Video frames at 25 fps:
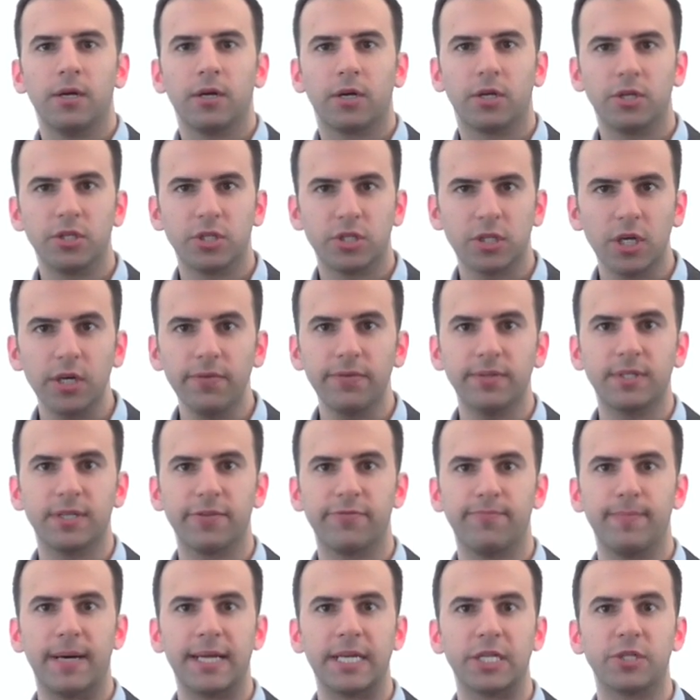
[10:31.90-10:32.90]

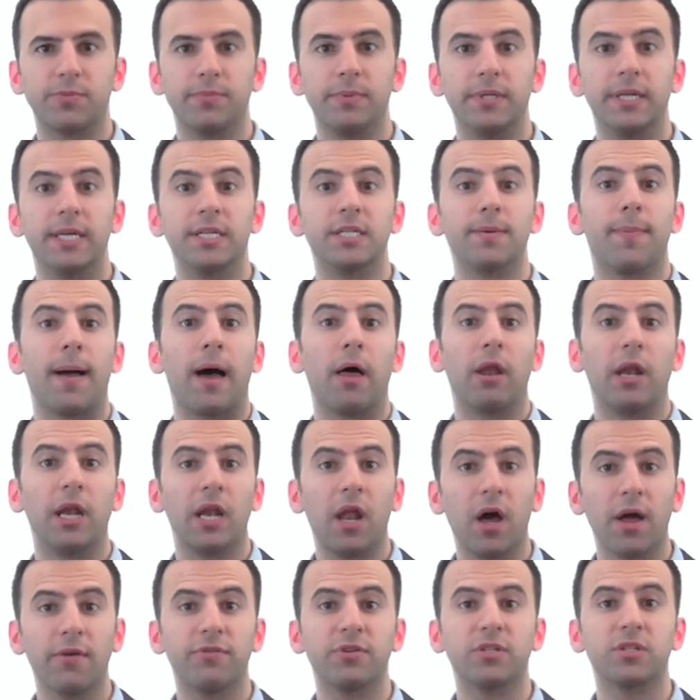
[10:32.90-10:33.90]
Conservative management is about
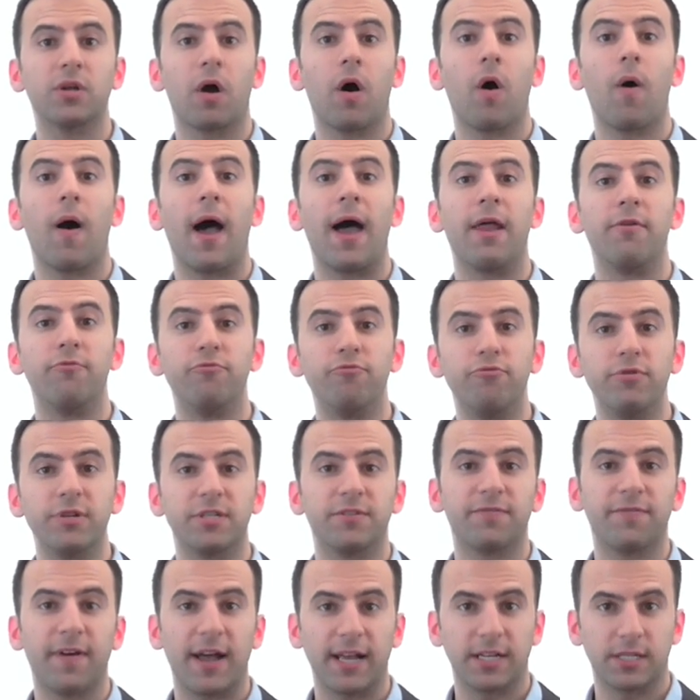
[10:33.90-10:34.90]
lifestyle and
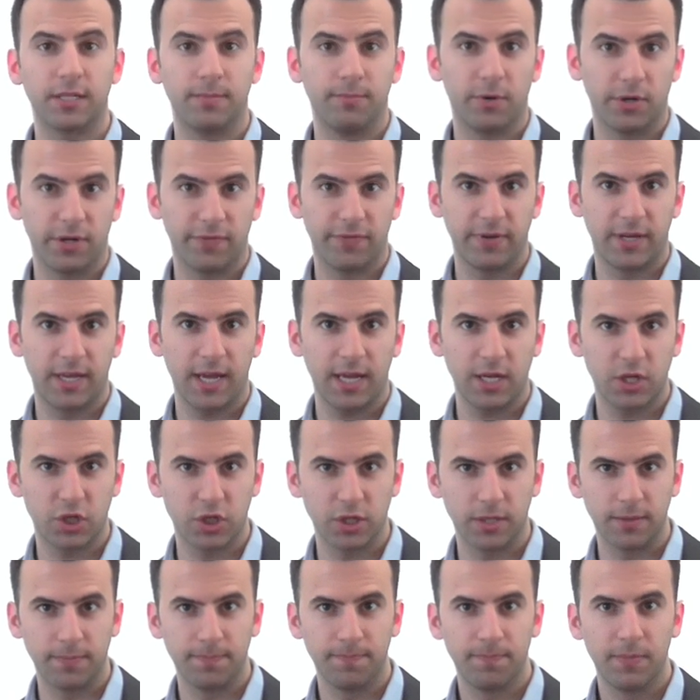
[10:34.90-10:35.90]
risk factor
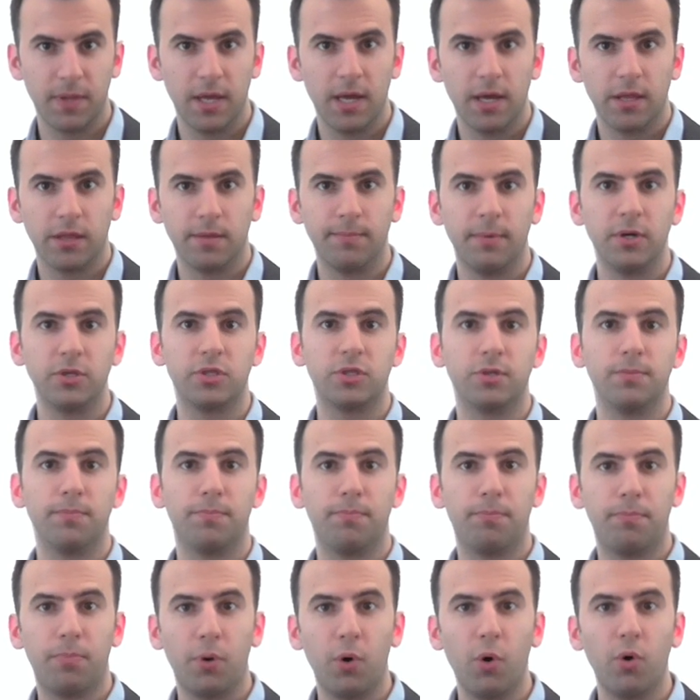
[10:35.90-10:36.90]
modification. The most
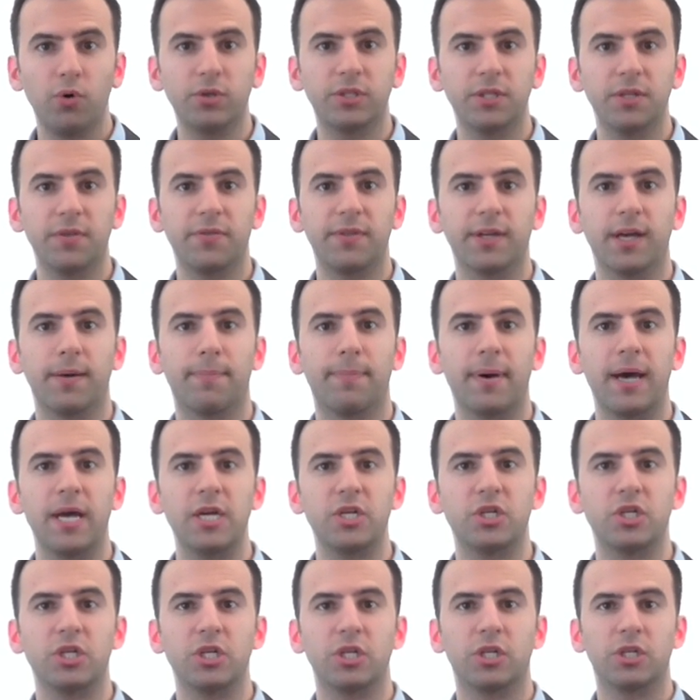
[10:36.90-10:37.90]
important thing a
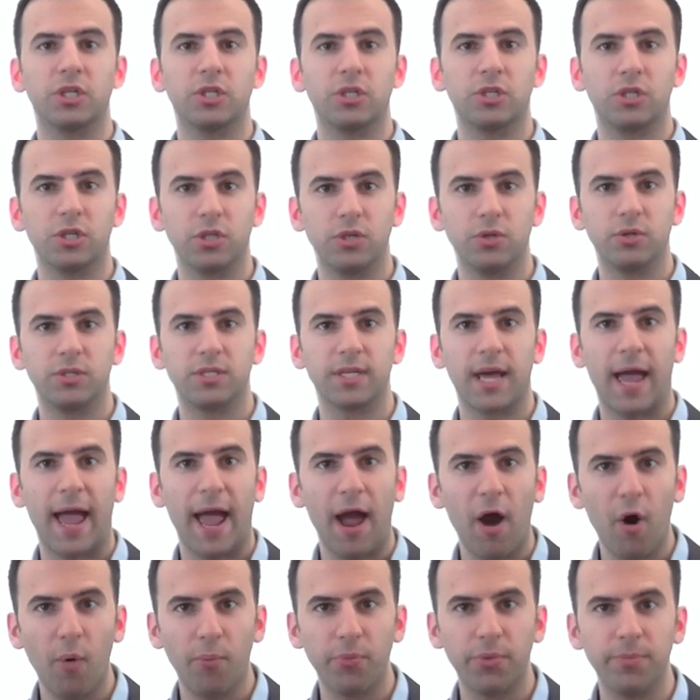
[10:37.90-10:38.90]
patient can do to
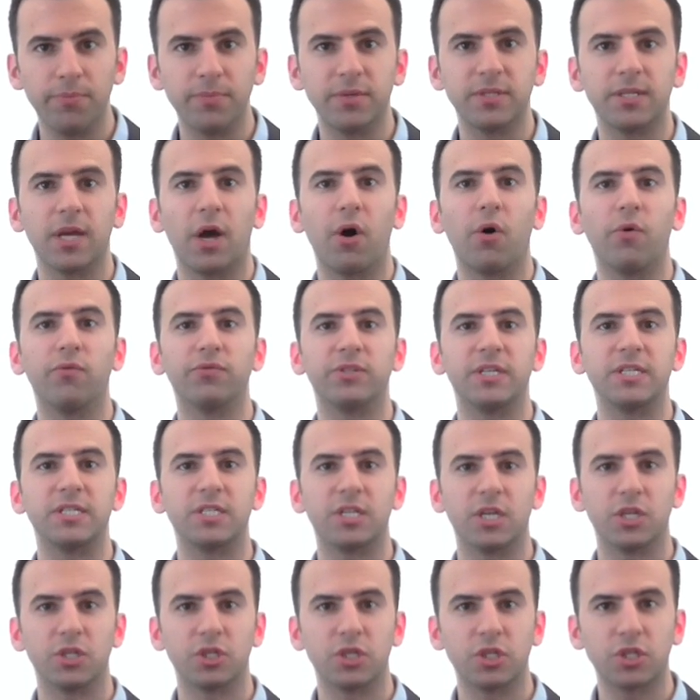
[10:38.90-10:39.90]
help themselves is
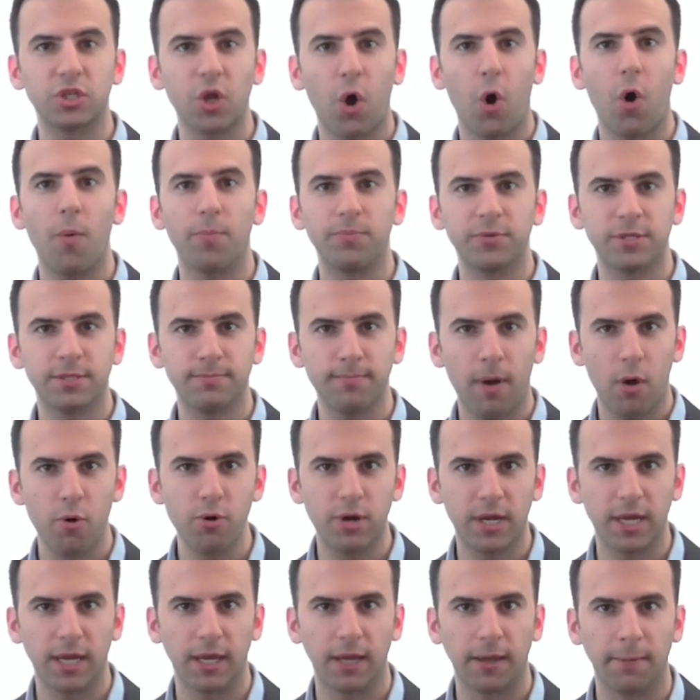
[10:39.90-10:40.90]
to stop
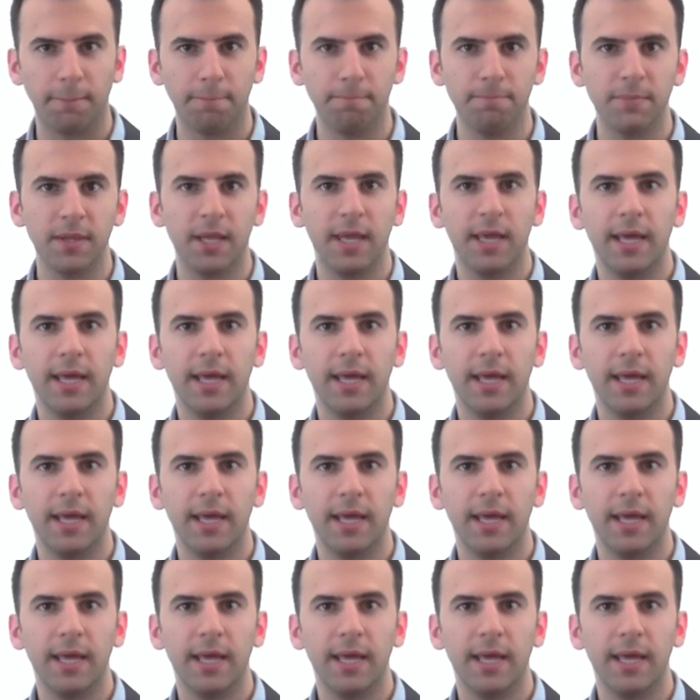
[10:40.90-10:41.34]
smoking.